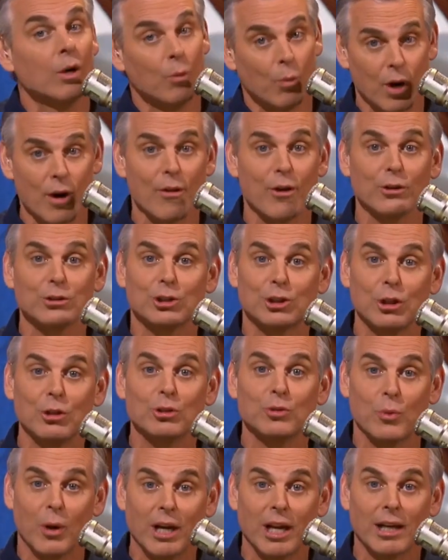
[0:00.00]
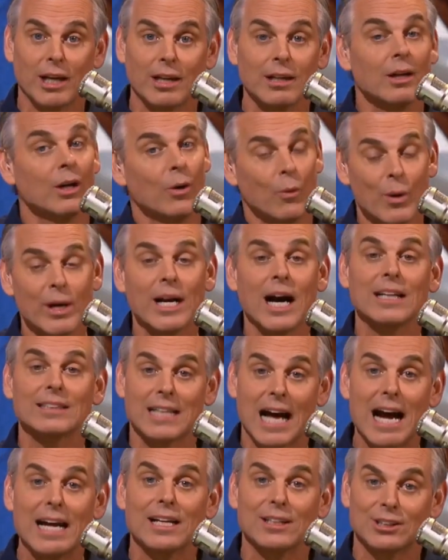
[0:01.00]
One of those two's winning it. We got
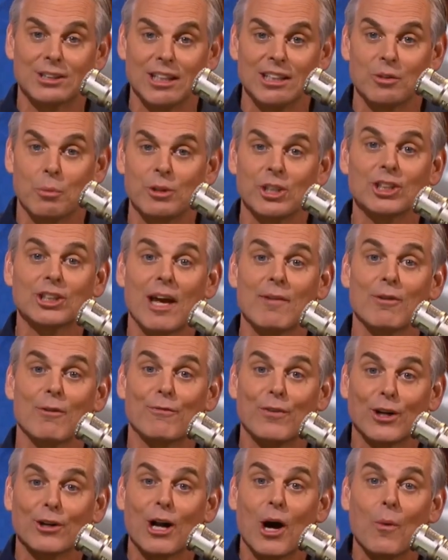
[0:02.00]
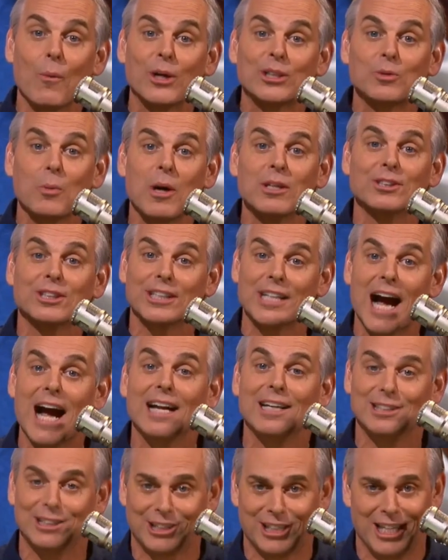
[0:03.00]
dynasties. We just haven't figured out which one's the
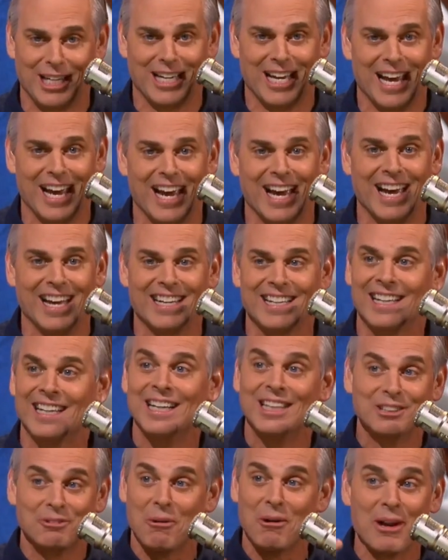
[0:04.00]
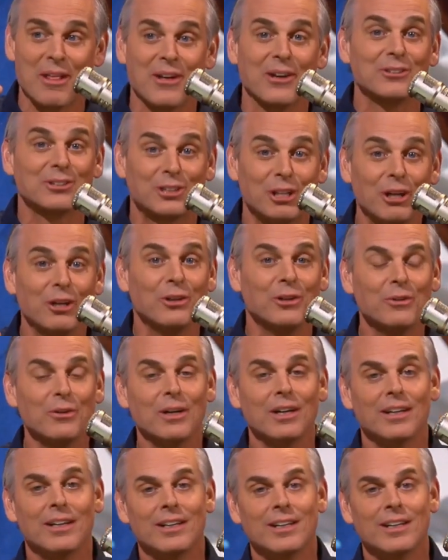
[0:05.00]
dynasty yet. It's one of those two.